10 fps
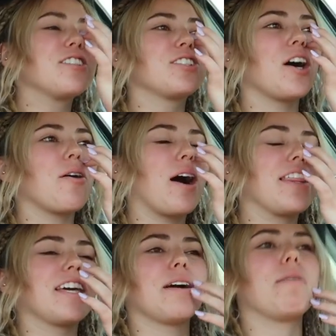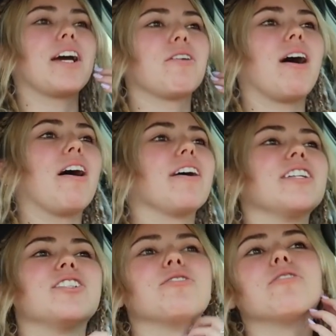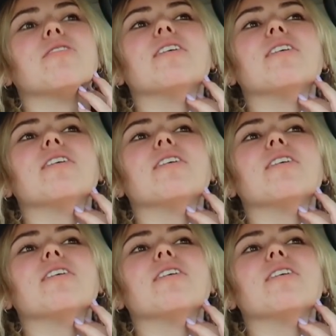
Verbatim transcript: So I think I might go out and do